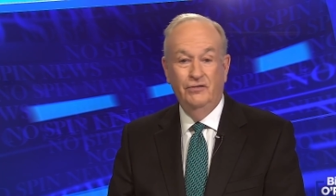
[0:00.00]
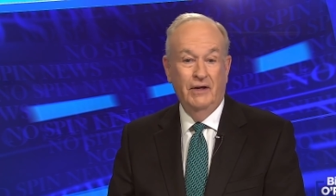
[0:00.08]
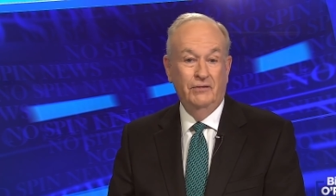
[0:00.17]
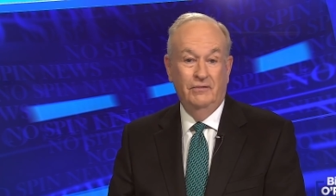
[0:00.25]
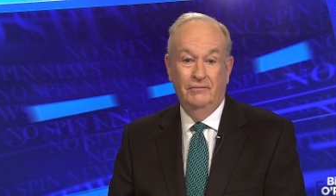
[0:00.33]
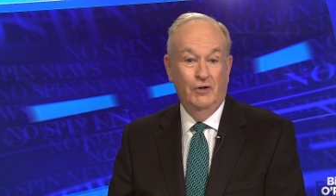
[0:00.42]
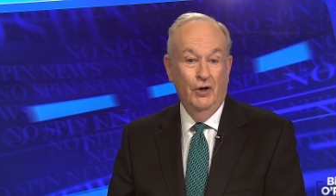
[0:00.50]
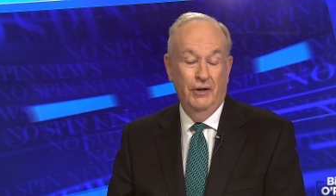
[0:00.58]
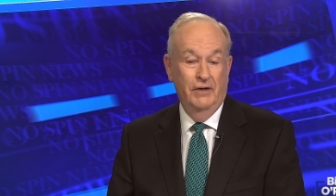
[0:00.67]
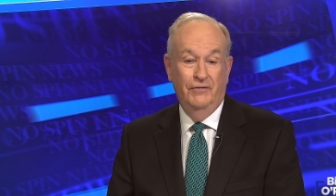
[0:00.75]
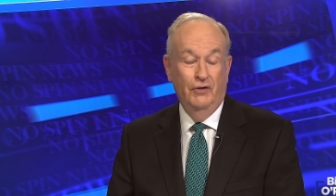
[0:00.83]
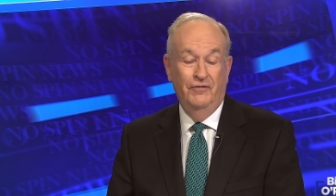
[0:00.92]
That's
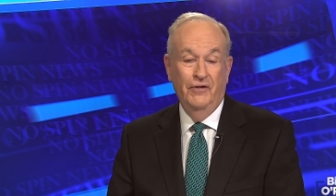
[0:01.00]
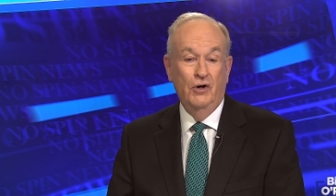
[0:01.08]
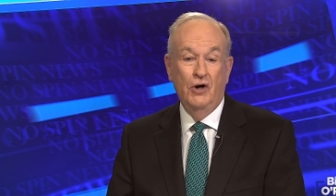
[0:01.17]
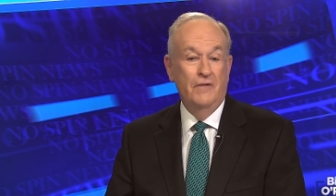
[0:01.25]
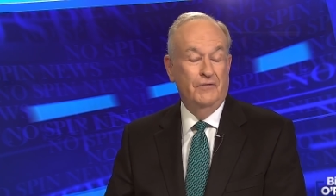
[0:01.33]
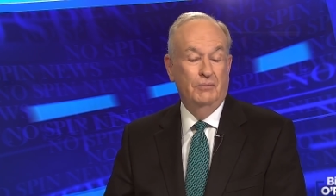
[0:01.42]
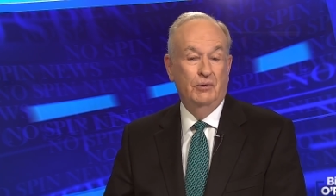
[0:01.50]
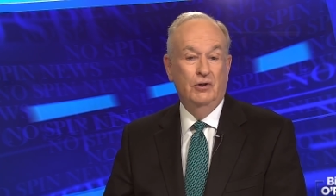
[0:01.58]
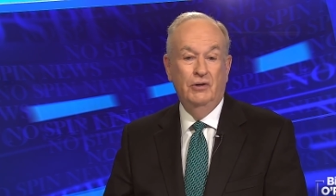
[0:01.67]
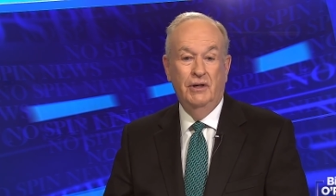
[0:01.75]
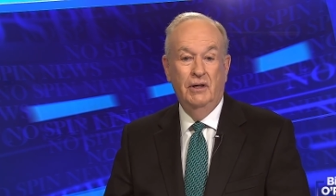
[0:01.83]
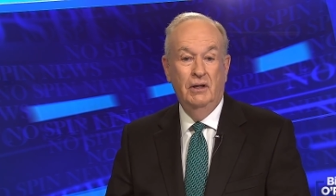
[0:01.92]
good. If you feel
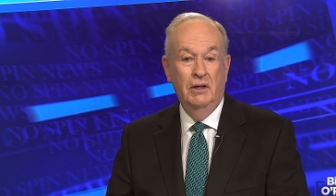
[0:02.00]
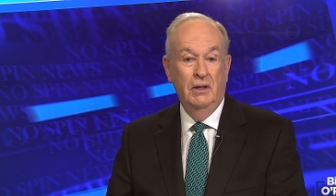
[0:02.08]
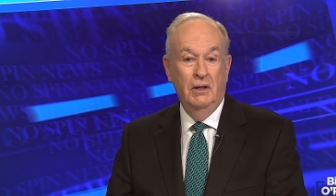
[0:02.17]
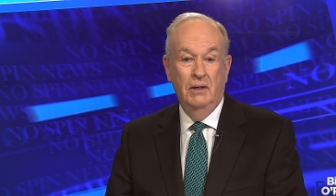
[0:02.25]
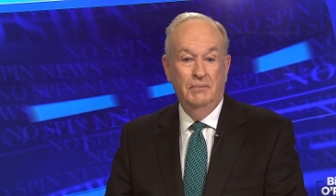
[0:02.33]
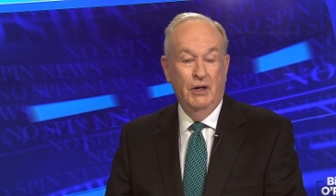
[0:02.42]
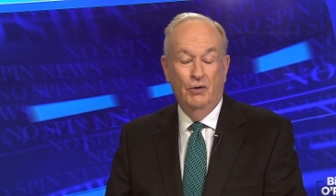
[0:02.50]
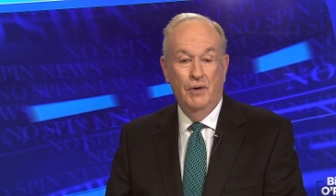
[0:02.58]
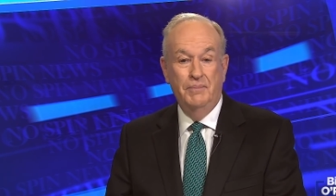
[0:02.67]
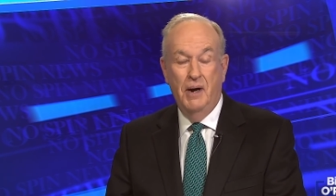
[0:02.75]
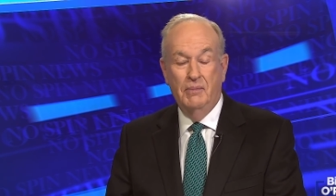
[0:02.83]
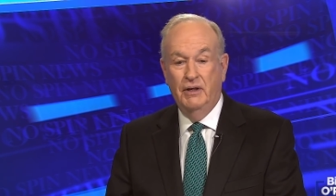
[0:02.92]
comfortable in being a
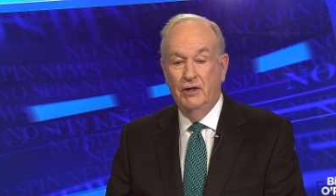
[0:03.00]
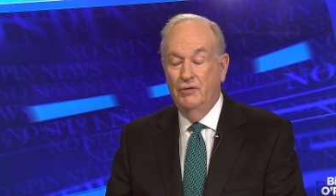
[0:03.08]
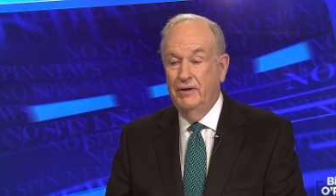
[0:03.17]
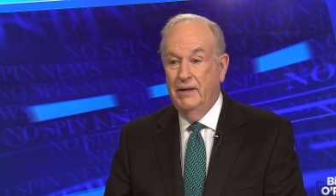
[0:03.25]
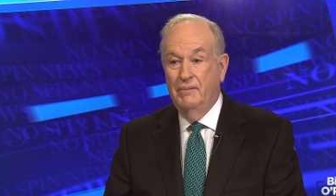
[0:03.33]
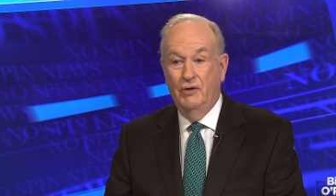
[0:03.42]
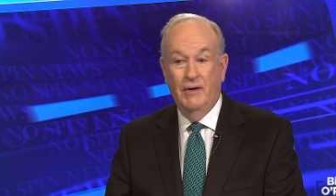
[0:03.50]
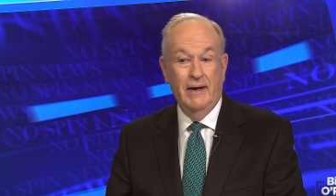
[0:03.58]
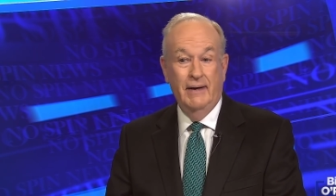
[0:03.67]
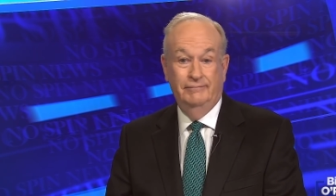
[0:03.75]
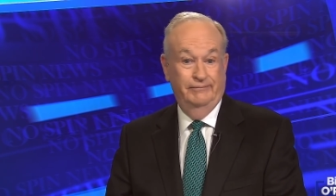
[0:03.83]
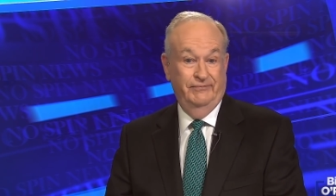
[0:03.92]
Republican or a Democrat,
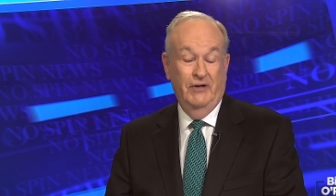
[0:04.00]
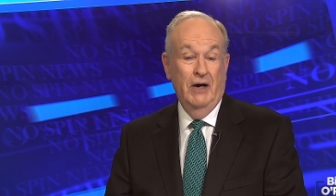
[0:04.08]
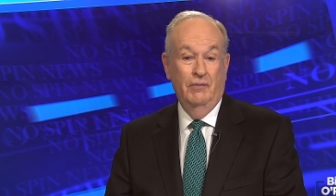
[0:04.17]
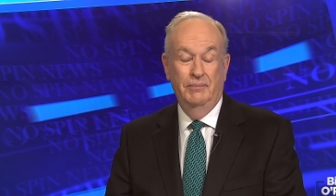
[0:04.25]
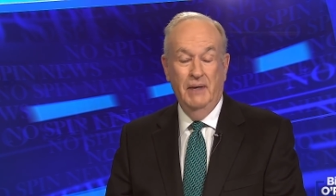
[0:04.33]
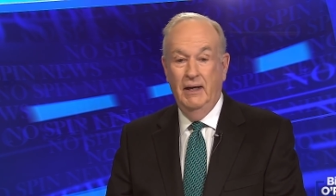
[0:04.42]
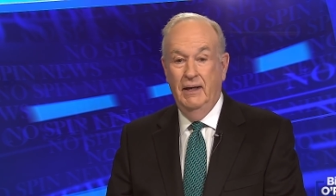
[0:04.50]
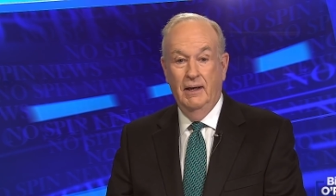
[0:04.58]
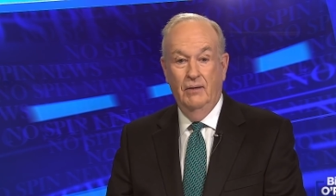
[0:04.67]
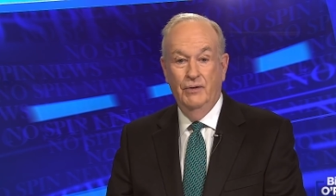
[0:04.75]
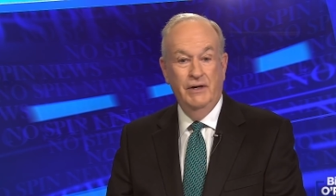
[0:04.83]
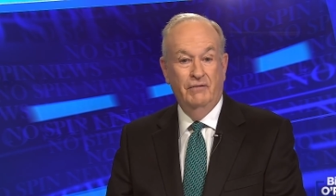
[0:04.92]
I'm fine with me.
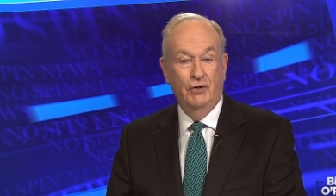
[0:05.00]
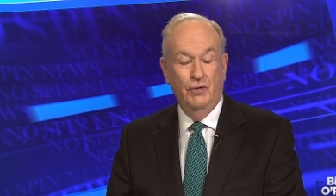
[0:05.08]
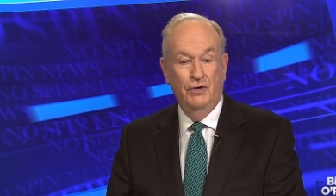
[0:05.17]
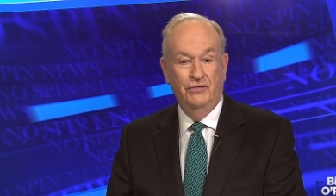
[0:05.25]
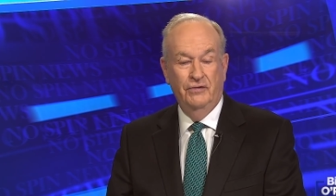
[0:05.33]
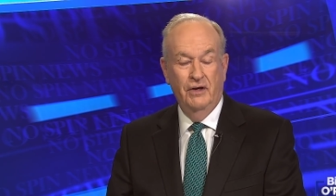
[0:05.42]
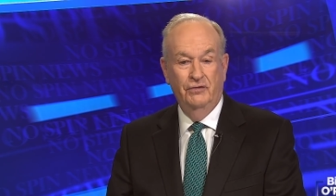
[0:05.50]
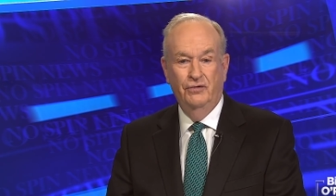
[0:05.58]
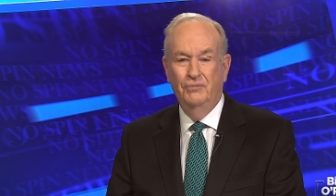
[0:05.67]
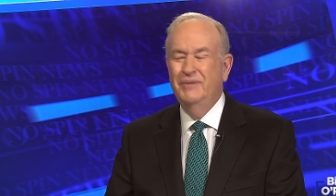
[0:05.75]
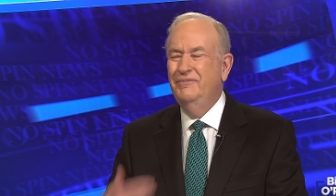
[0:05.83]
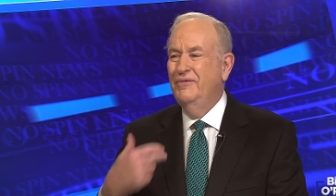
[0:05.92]
I would never criticize
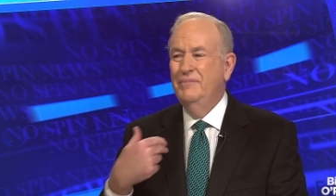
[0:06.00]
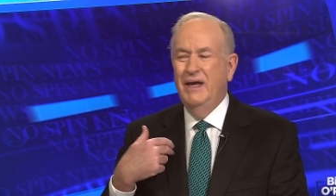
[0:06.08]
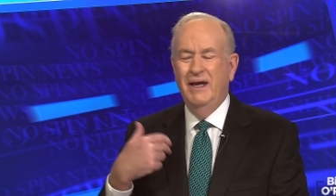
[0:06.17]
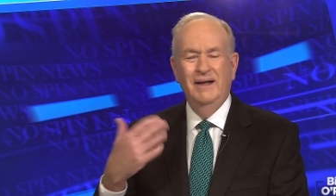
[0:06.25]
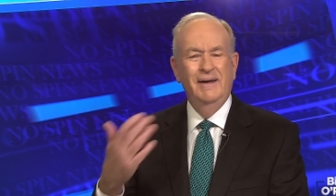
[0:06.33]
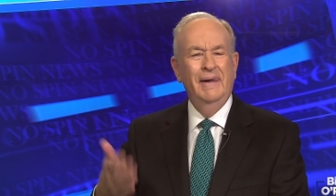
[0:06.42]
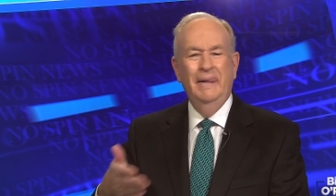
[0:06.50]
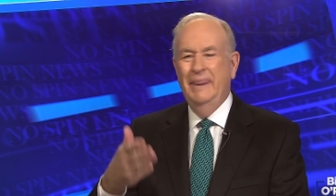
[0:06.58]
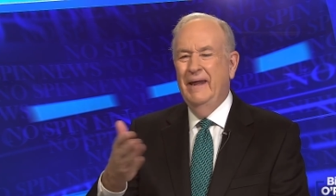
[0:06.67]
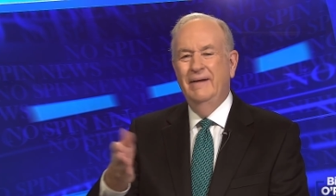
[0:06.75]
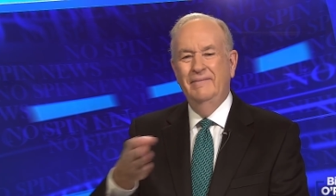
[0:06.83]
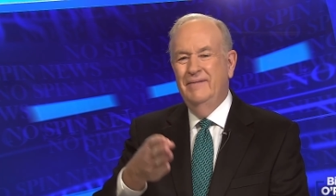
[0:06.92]
you. But for me,
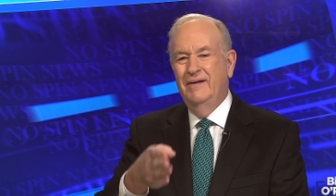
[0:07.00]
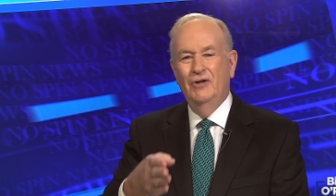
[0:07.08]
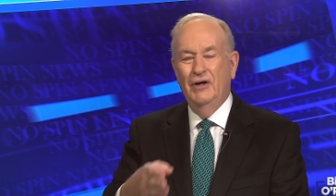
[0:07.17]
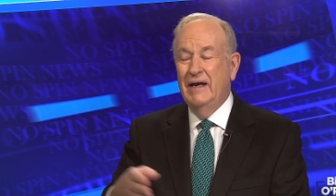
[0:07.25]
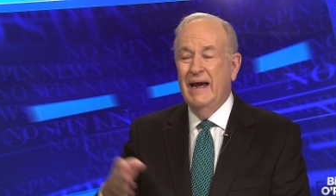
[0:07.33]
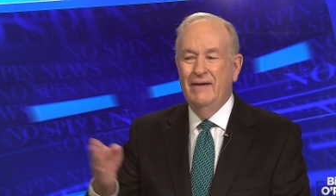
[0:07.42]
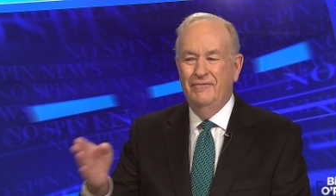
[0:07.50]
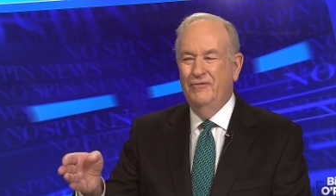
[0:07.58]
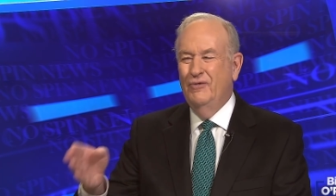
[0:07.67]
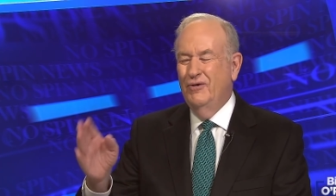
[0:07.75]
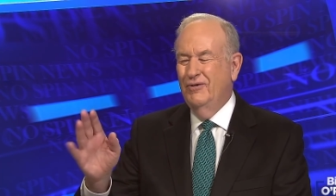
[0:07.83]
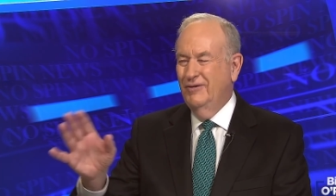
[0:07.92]
they're looking out
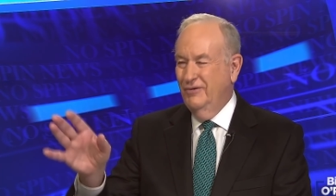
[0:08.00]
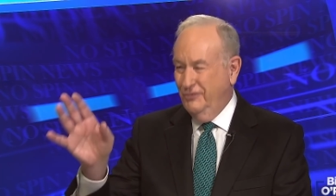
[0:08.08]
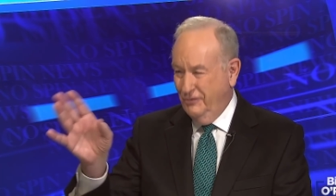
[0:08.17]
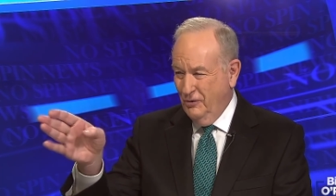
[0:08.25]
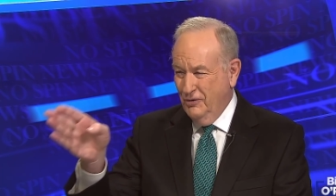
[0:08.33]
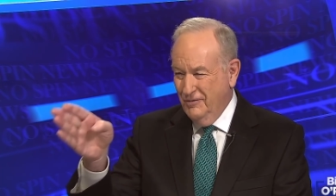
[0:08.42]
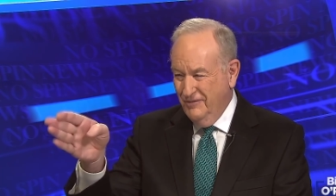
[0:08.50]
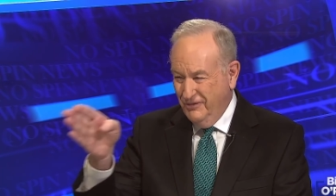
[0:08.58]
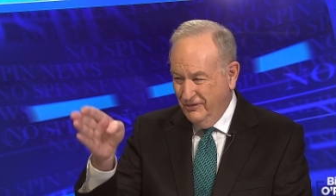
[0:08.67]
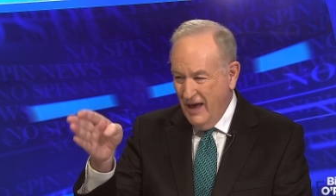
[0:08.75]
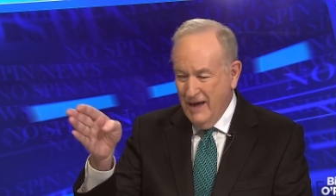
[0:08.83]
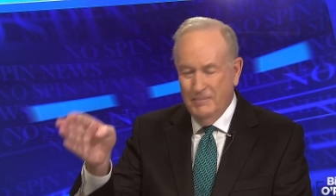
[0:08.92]
for a certain
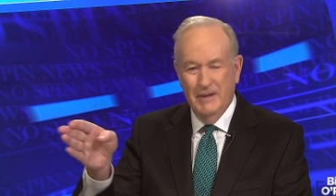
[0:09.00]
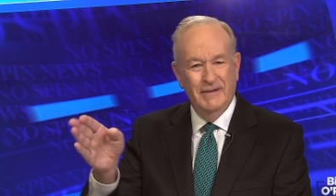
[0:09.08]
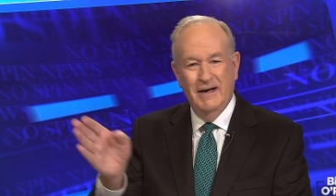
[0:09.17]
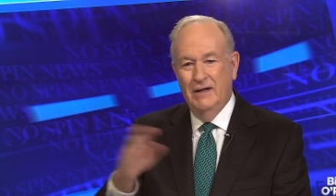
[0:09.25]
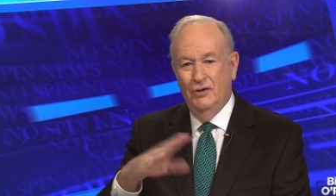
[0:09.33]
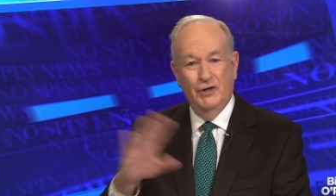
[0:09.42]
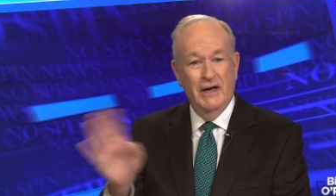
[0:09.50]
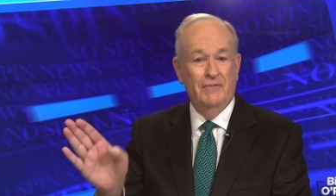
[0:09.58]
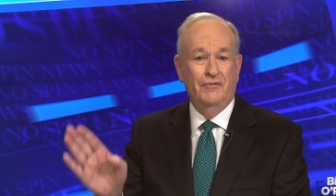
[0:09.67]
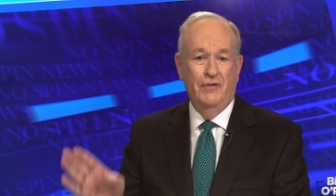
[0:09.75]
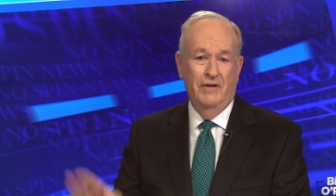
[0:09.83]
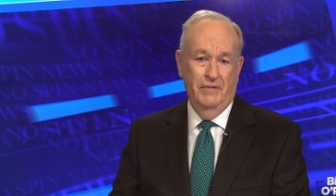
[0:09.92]
segment. They're not looking
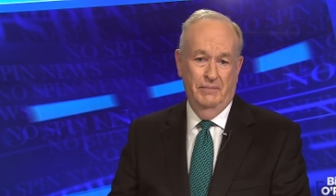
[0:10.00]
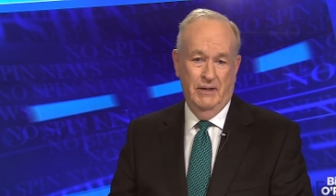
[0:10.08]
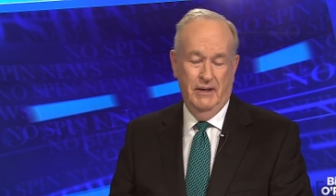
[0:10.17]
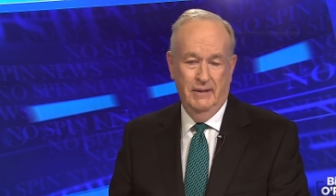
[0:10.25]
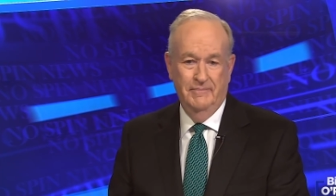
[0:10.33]
out for everybody.